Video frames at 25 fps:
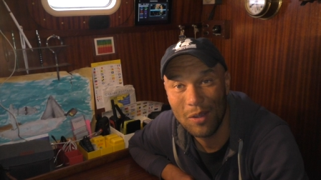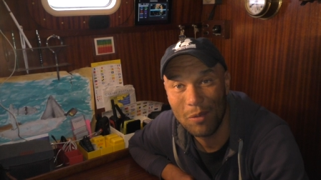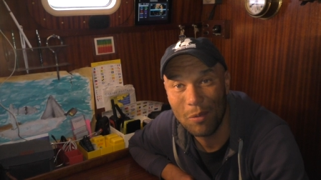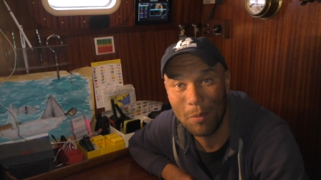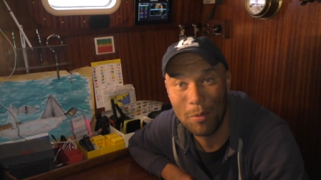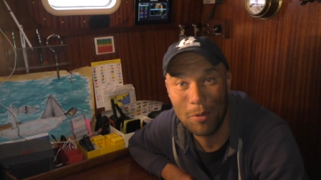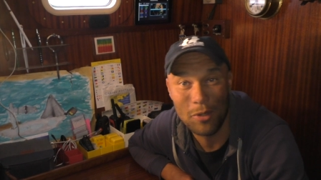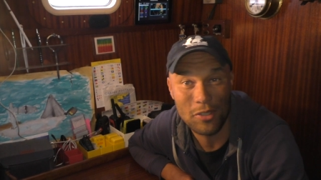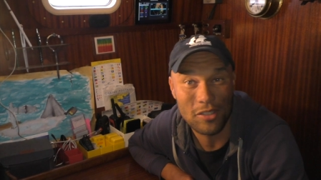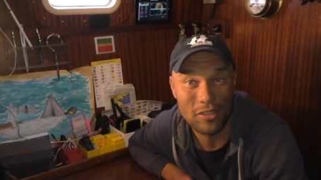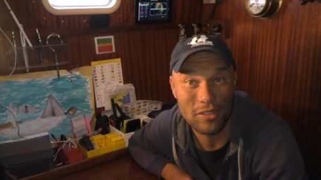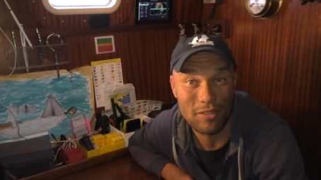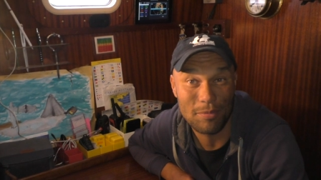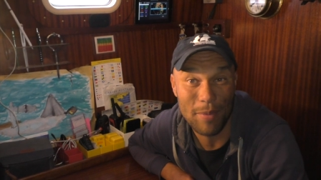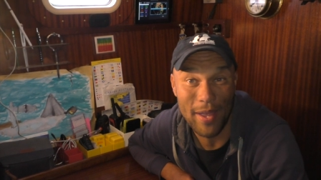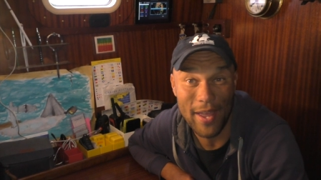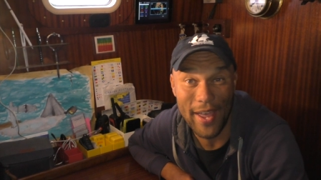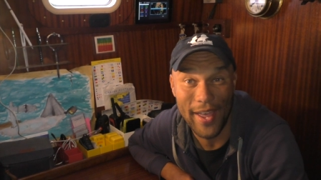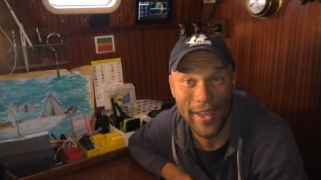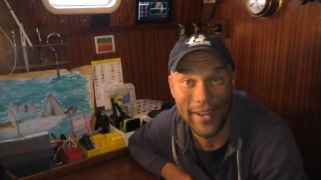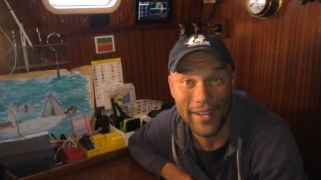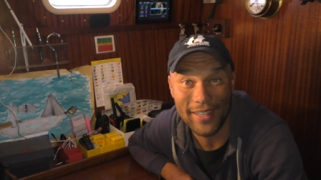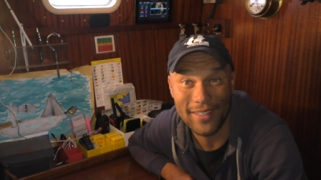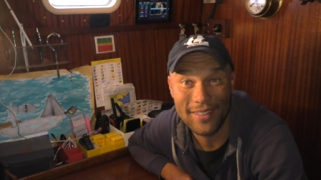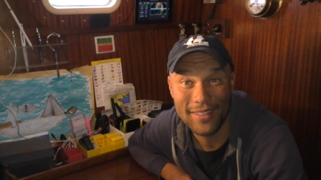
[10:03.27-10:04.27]
were pushing us
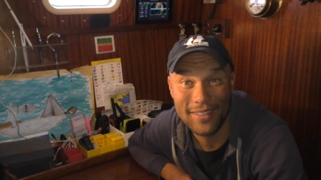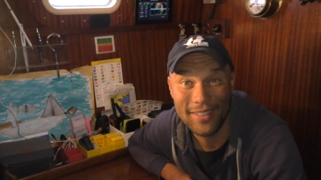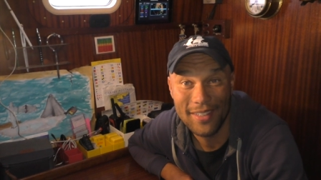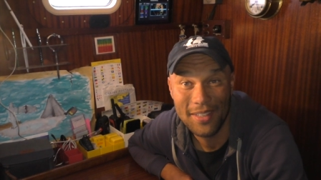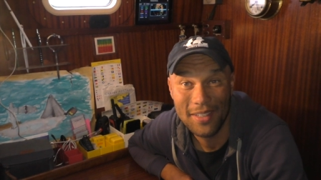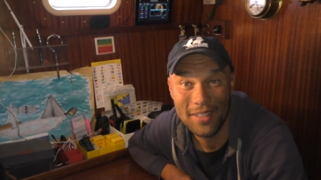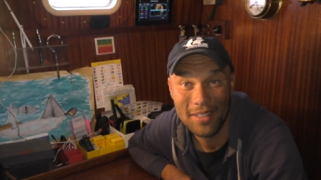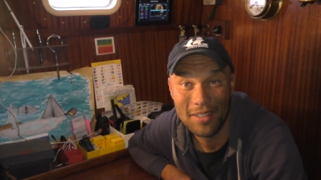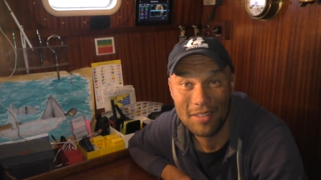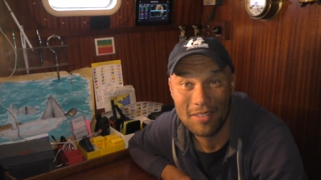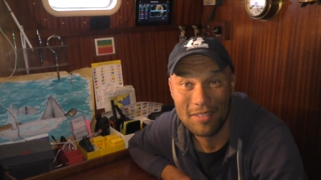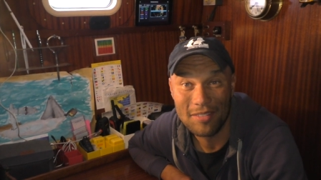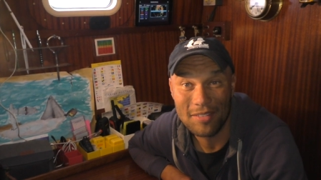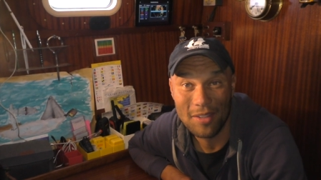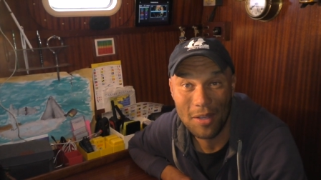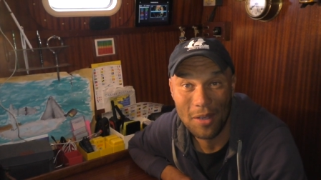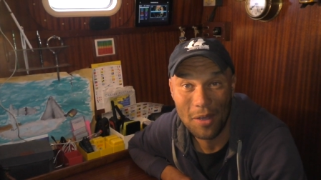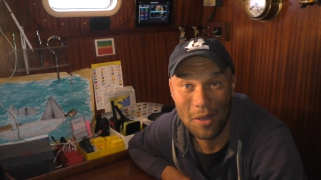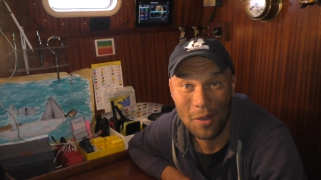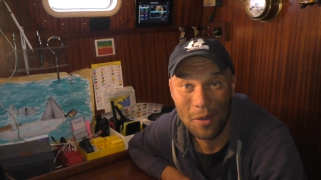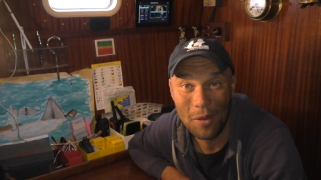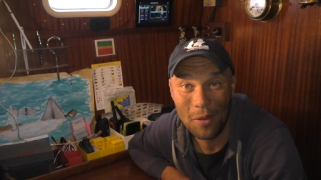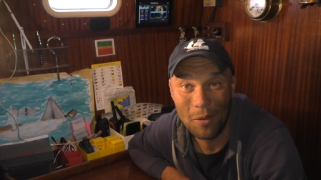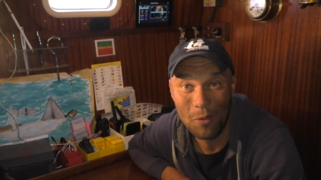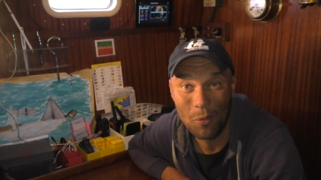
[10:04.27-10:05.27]
back.
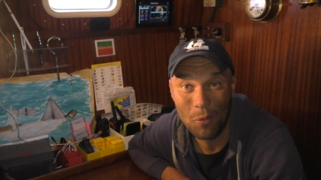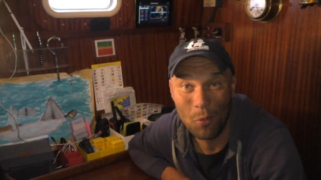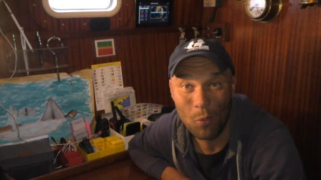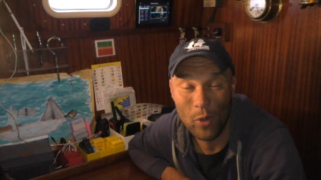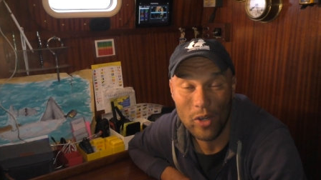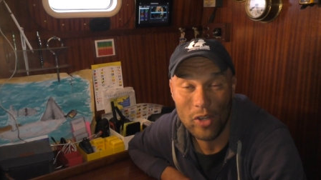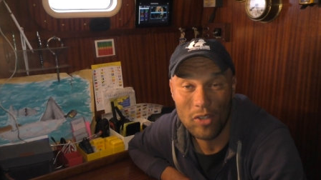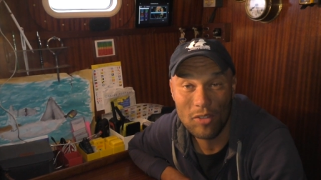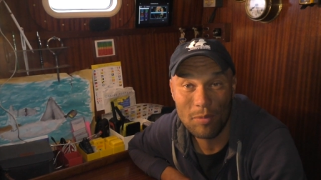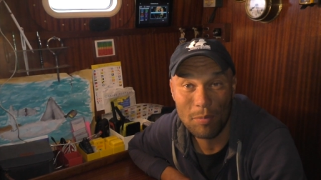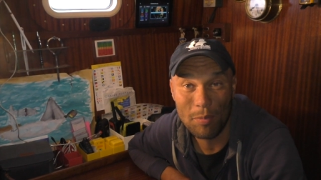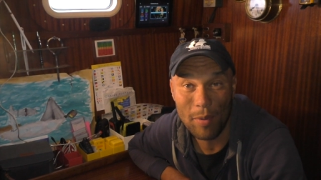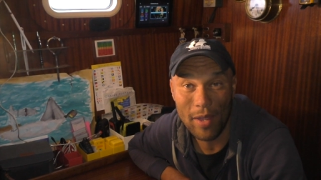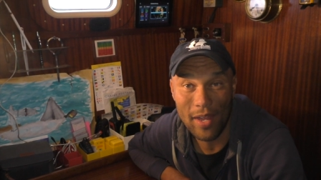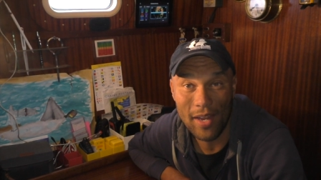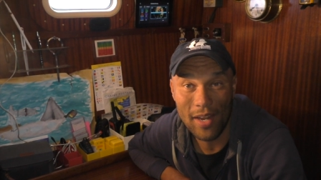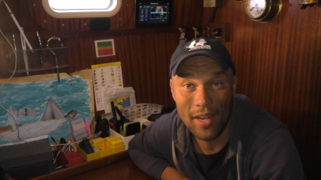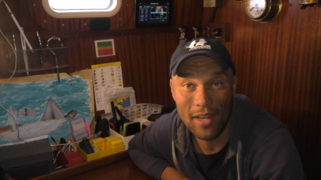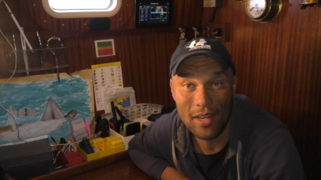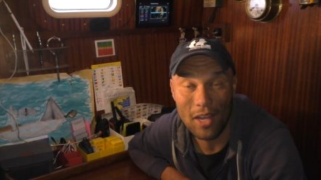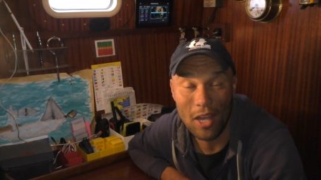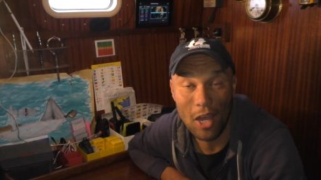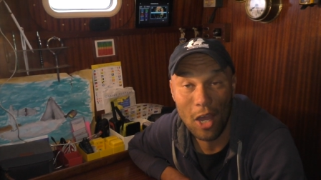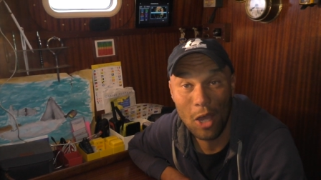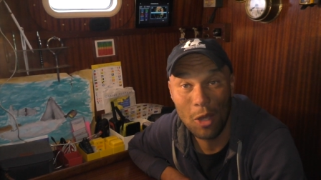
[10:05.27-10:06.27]
So we
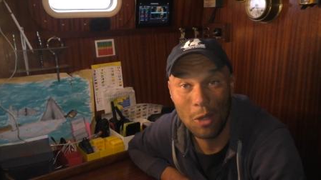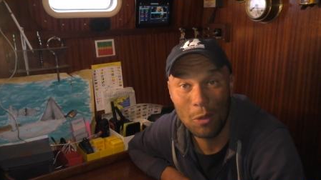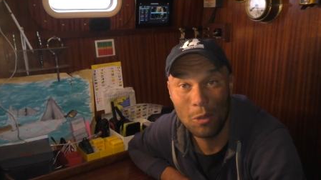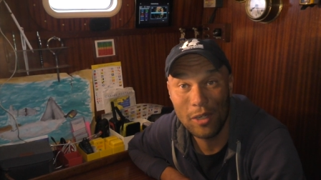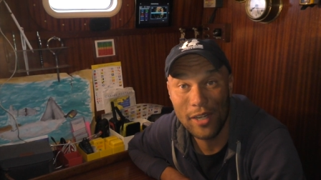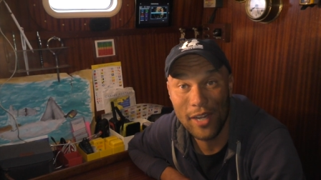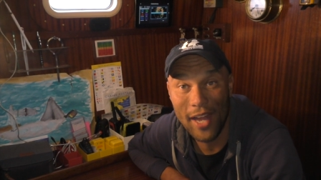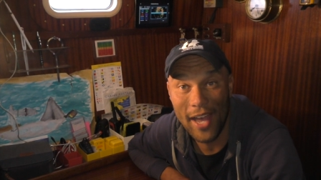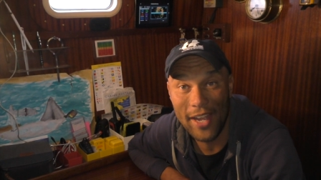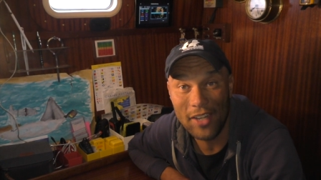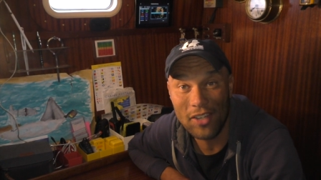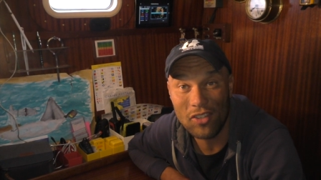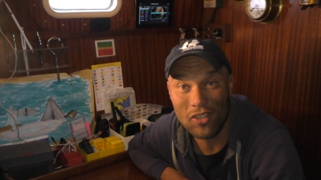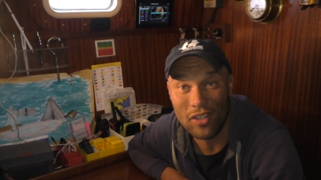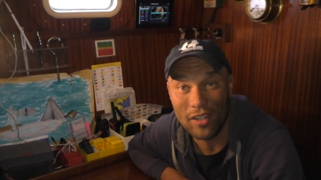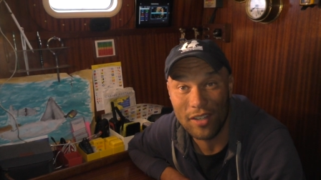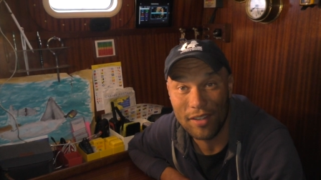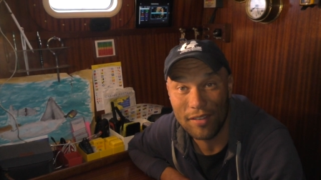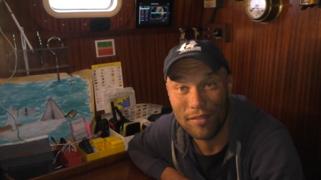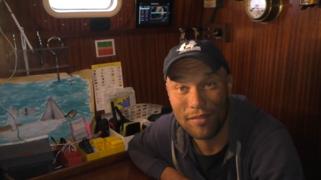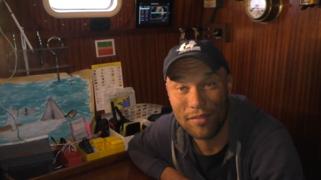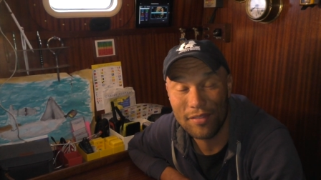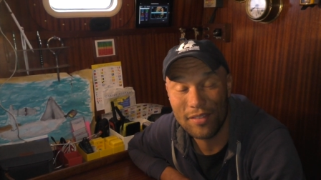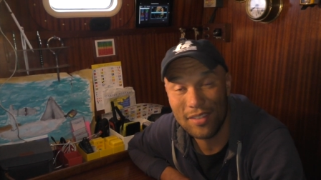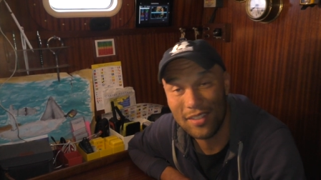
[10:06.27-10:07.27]
spent a whole night
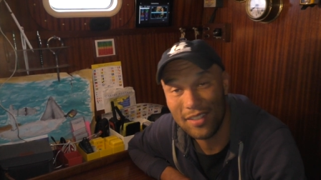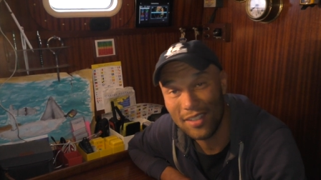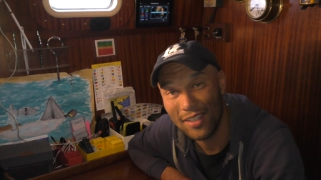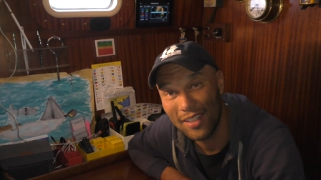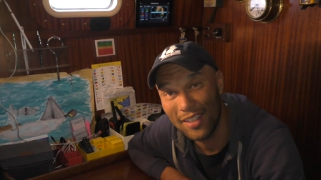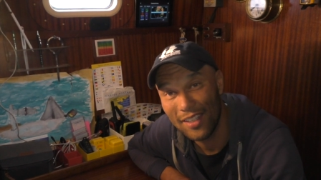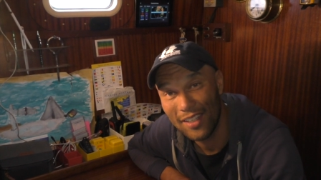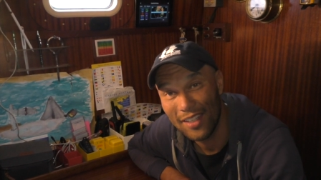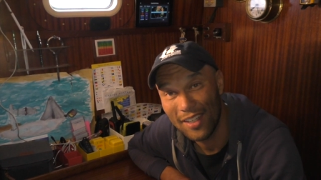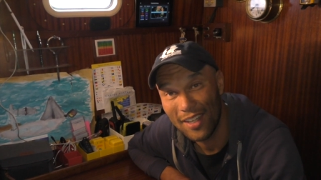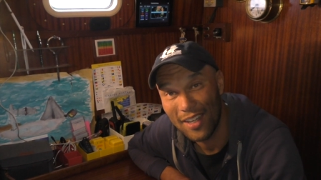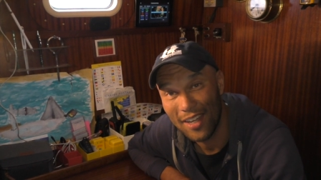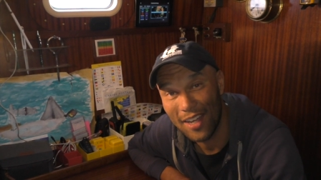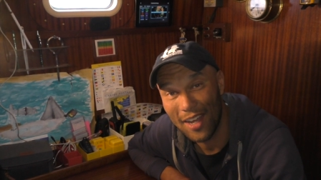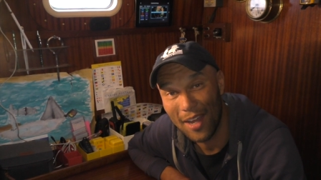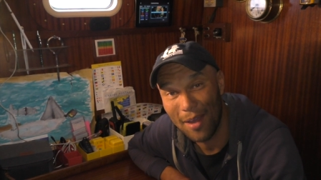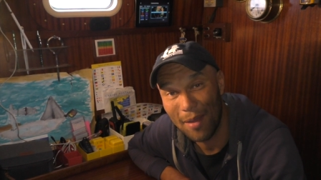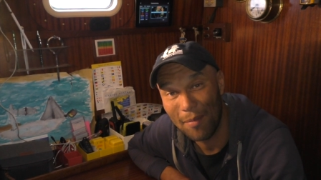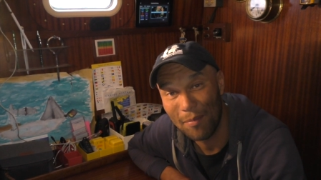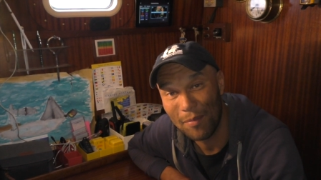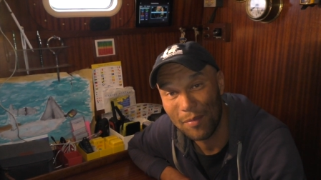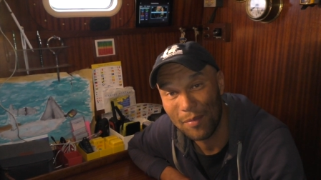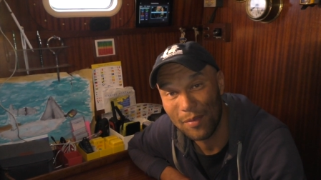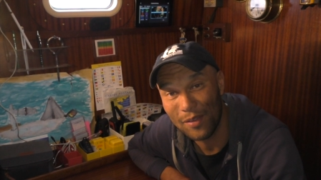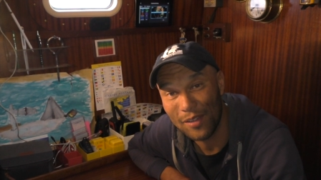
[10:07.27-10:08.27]
shift
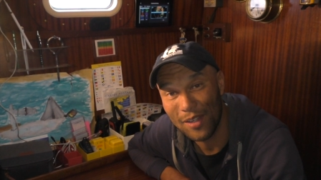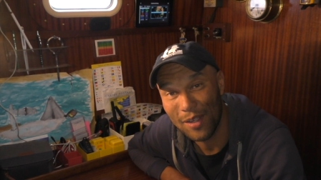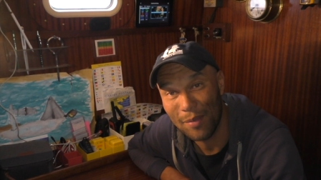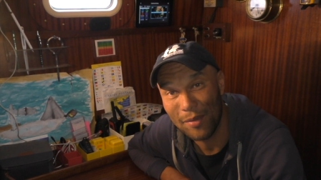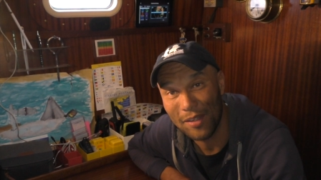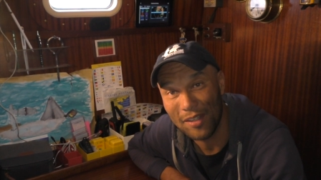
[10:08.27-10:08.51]
going